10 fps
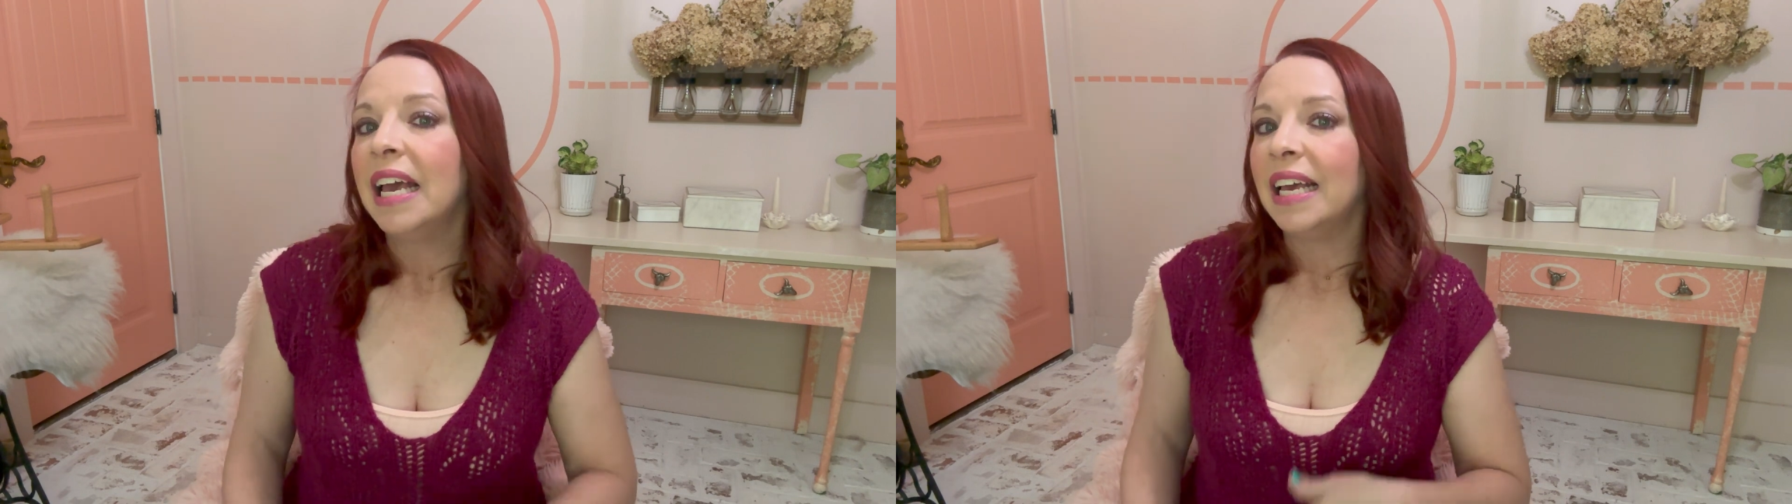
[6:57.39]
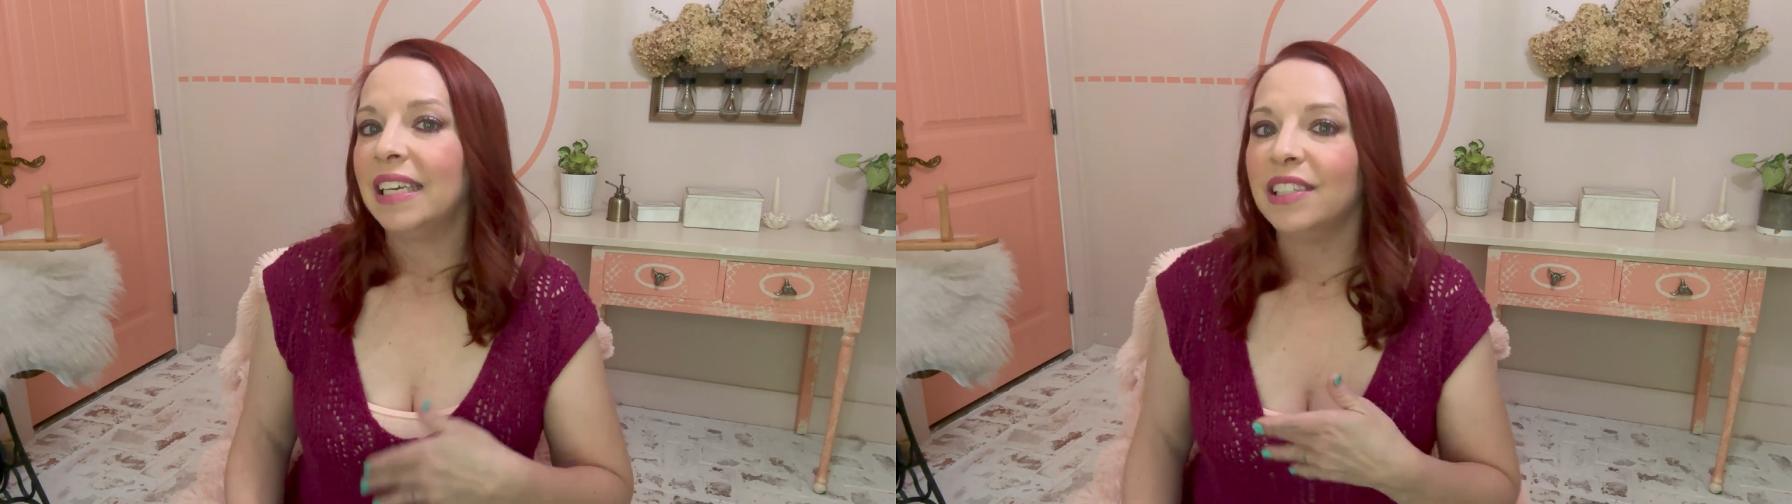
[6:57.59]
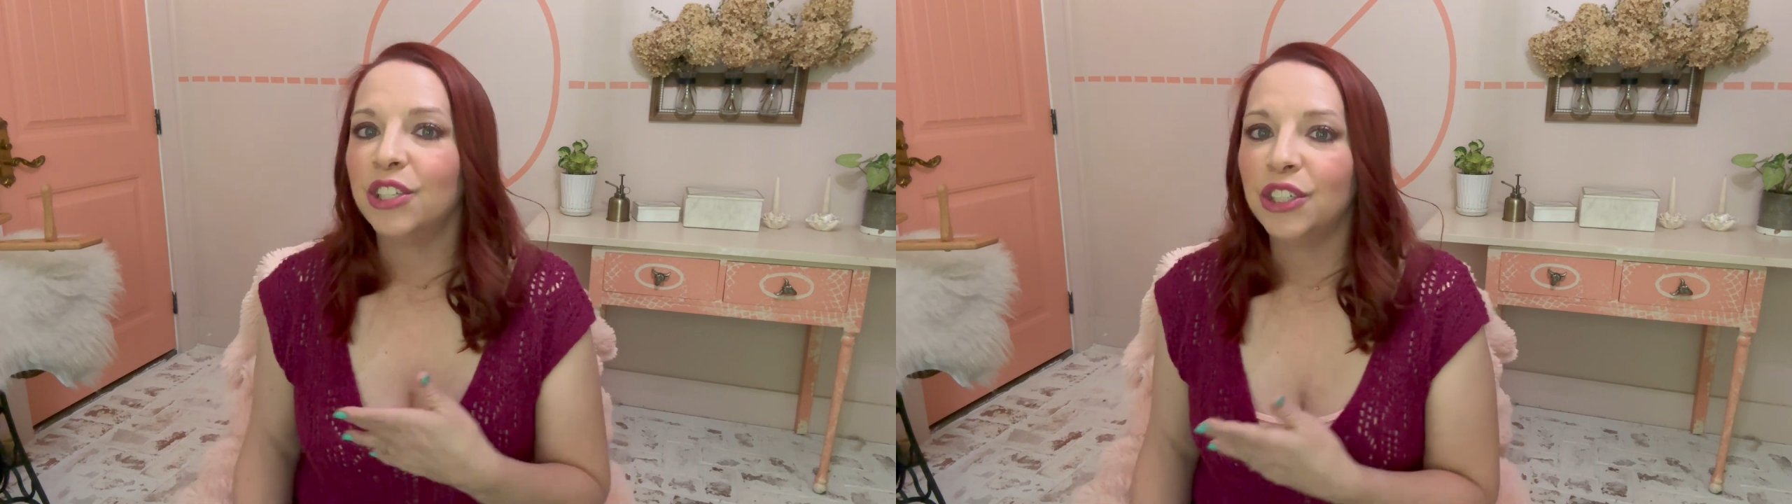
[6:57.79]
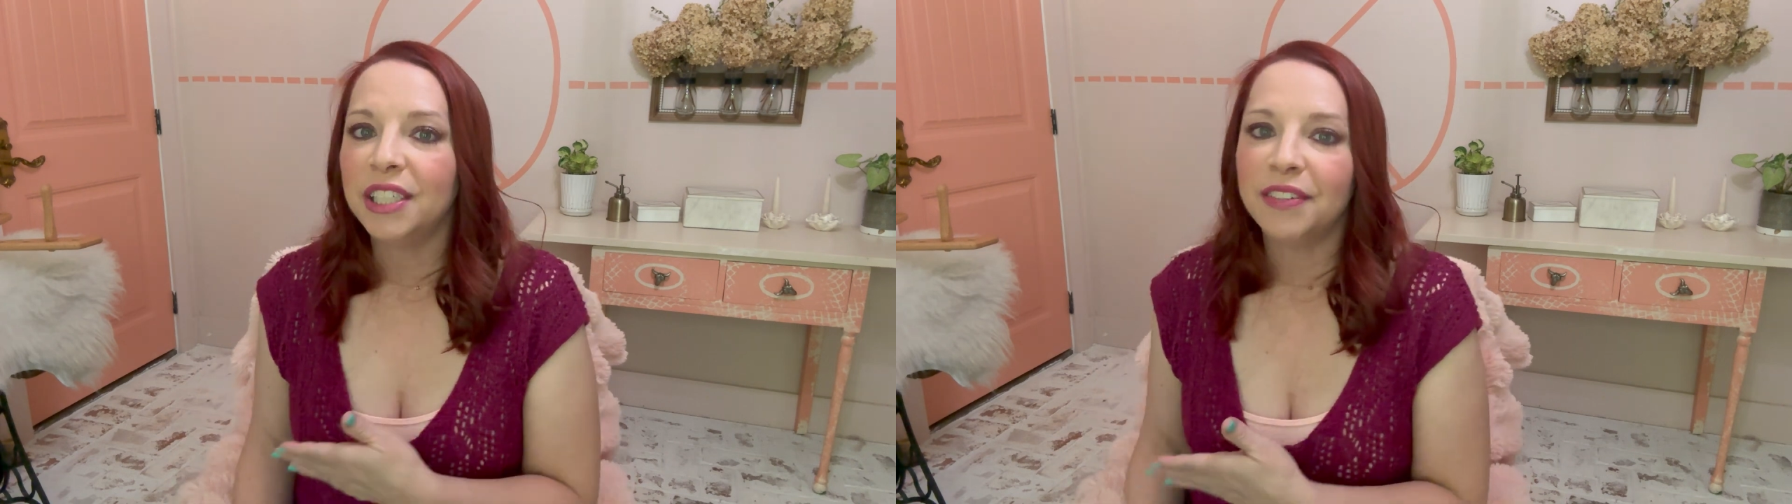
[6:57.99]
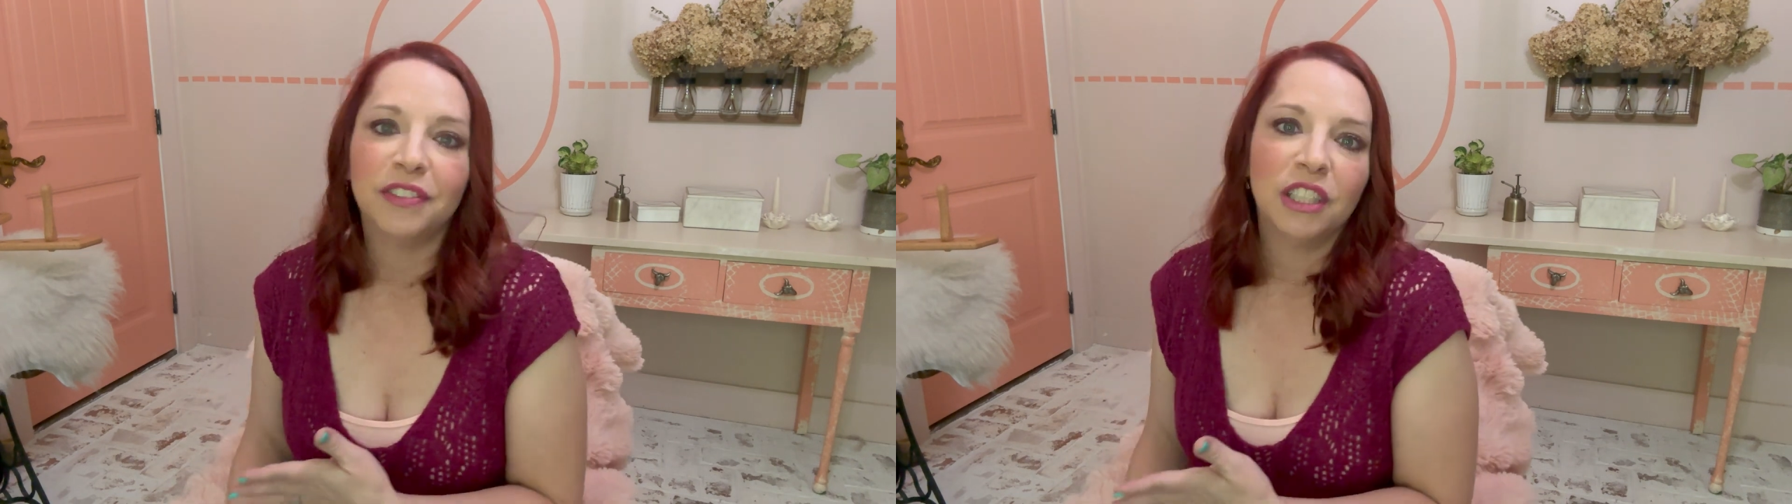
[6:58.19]
Is there a
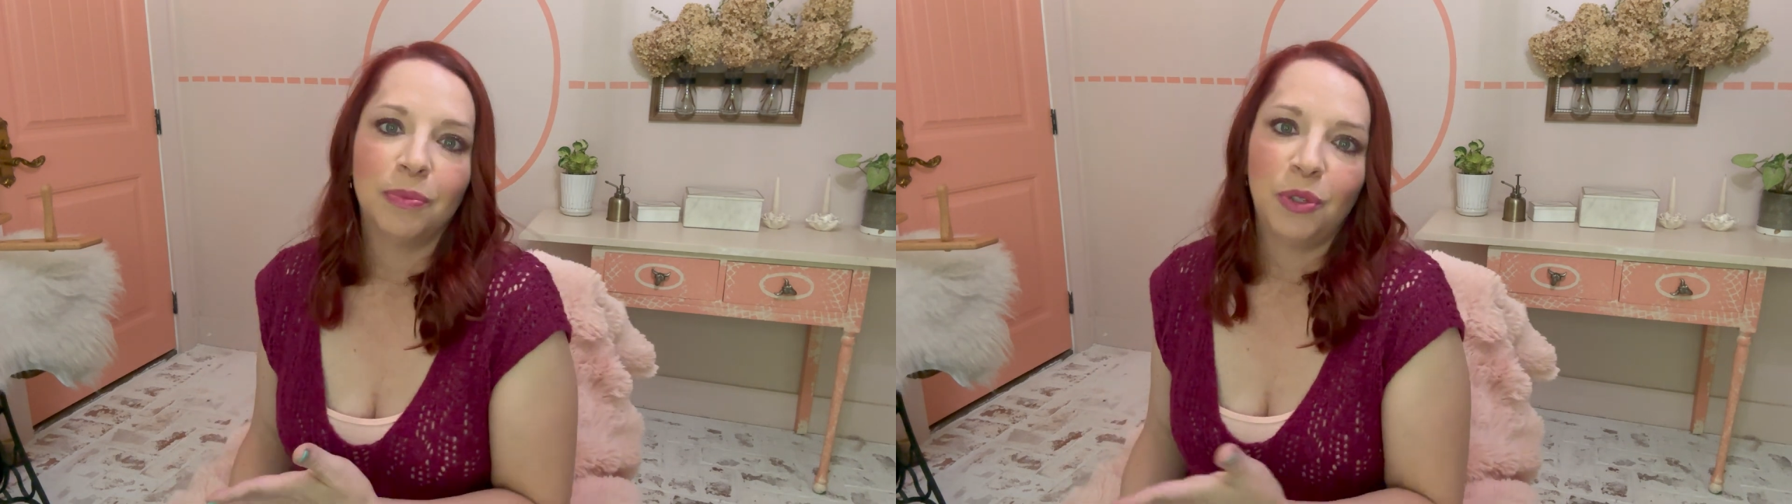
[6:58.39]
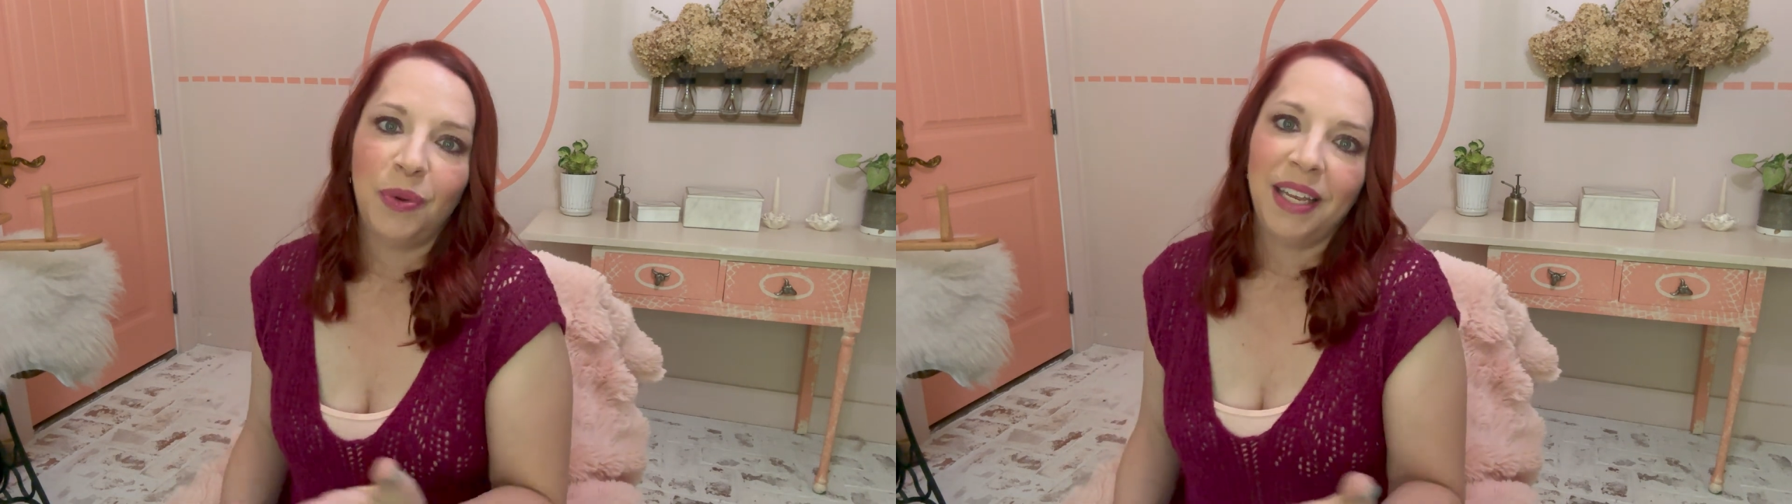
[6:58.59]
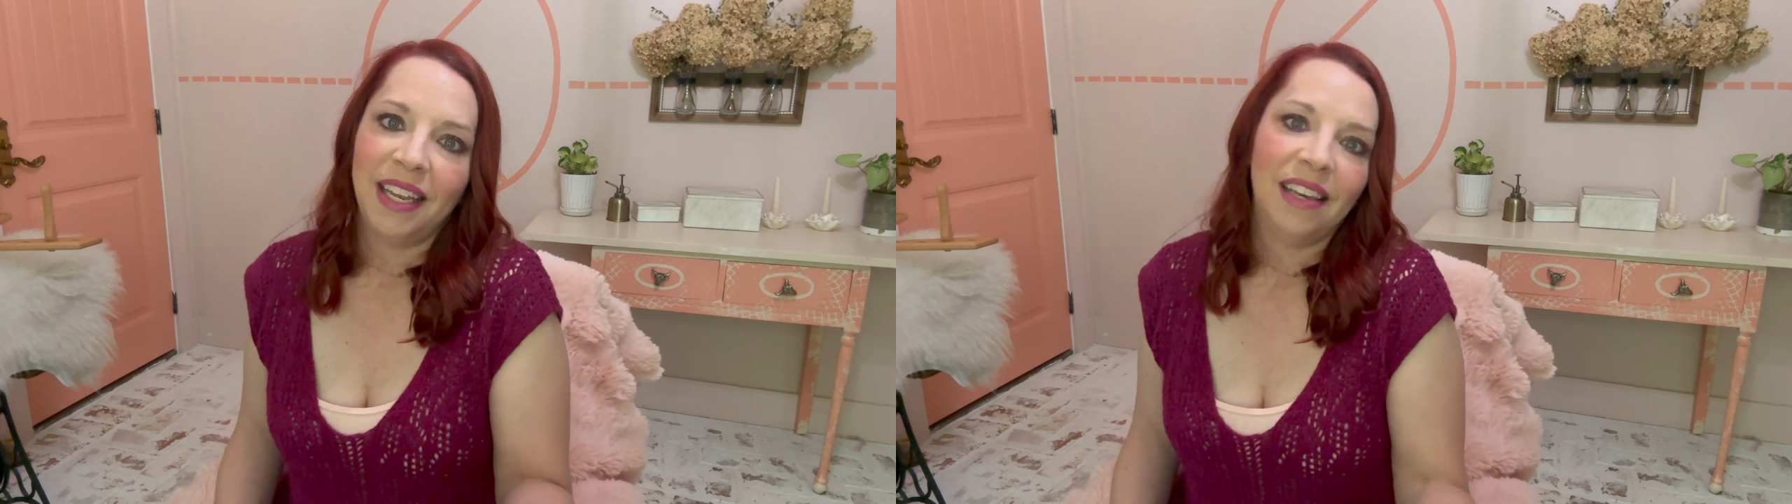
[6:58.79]
difference between